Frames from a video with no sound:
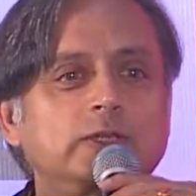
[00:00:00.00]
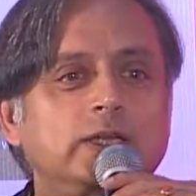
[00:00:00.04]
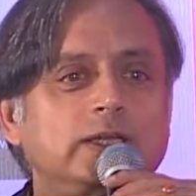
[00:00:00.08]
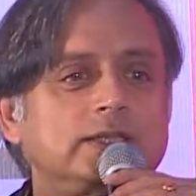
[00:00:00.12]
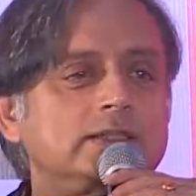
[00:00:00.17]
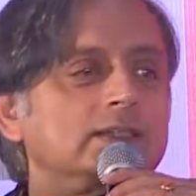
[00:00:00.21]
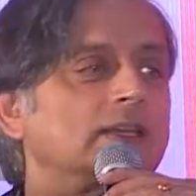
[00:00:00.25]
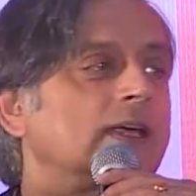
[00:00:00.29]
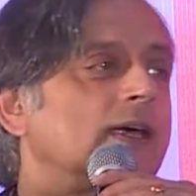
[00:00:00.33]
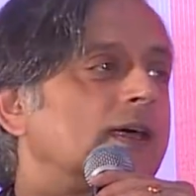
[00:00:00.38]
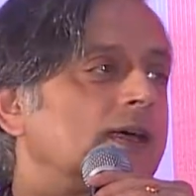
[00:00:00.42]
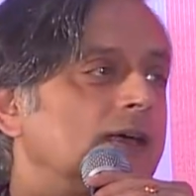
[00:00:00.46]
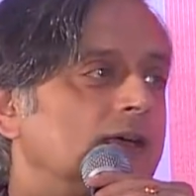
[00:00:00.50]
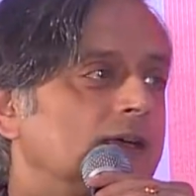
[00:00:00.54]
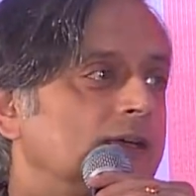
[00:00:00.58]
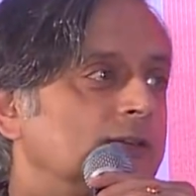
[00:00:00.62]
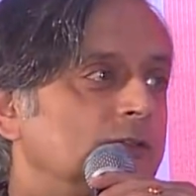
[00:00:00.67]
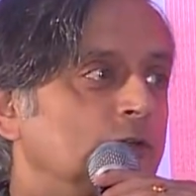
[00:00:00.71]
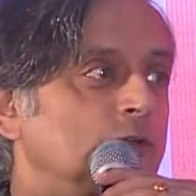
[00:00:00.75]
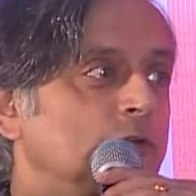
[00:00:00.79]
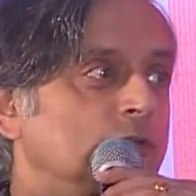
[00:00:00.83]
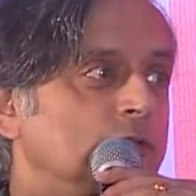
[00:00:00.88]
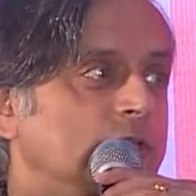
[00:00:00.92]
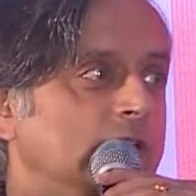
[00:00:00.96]

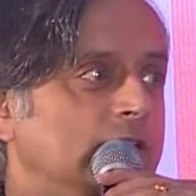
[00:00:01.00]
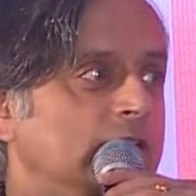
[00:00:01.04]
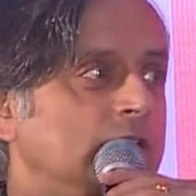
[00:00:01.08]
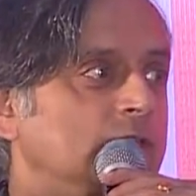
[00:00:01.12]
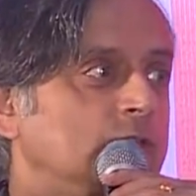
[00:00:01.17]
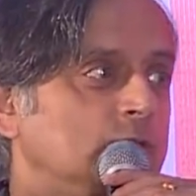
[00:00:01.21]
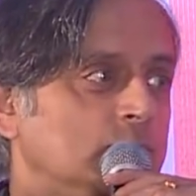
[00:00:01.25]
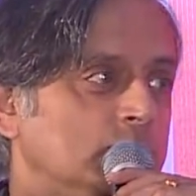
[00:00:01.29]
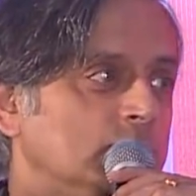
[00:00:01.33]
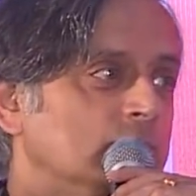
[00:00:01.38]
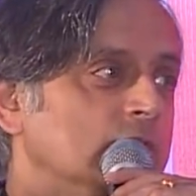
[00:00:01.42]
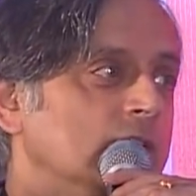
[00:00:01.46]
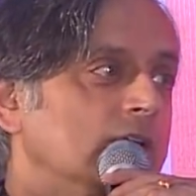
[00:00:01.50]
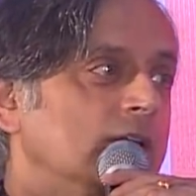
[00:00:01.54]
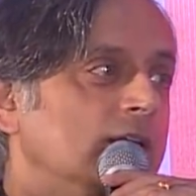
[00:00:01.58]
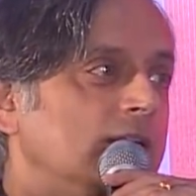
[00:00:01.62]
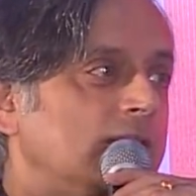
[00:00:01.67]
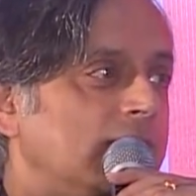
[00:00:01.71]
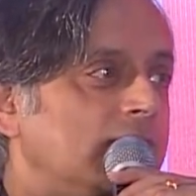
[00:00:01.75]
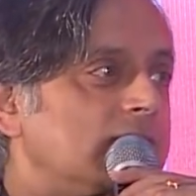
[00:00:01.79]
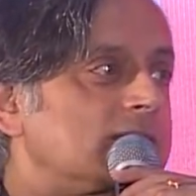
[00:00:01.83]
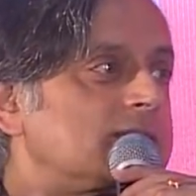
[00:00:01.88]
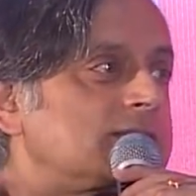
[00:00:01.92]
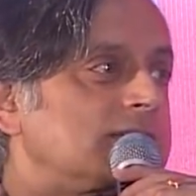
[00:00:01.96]
Hindu
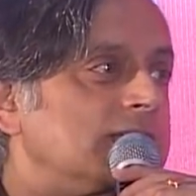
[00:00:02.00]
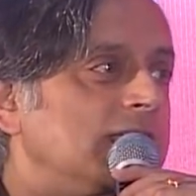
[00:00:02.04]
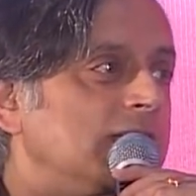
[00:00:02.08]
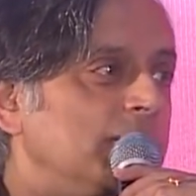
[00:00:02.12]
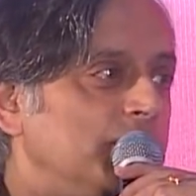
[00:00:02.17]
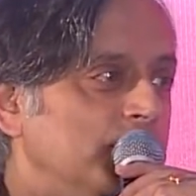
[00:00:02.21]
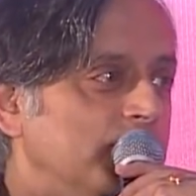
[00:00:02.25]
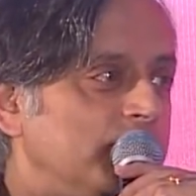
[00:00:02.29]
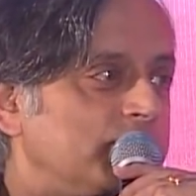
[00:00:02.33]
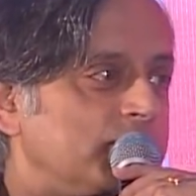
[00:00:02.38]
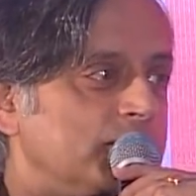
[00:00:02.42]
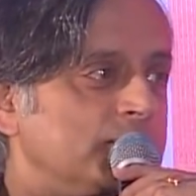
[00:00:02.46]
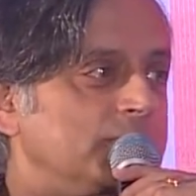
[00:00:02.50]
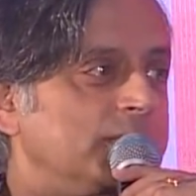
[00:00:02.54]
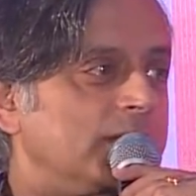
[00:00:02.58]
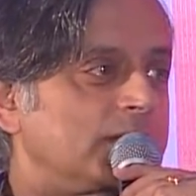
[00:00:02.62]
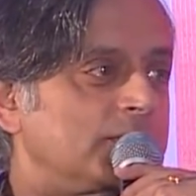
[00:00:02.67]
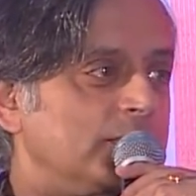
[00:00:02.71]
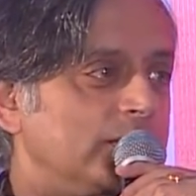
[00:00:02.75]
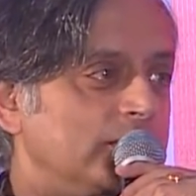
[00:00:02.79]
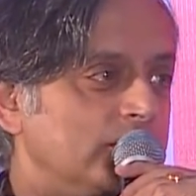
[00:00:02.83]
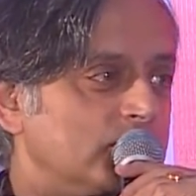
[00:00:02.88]
can stay away from dharma.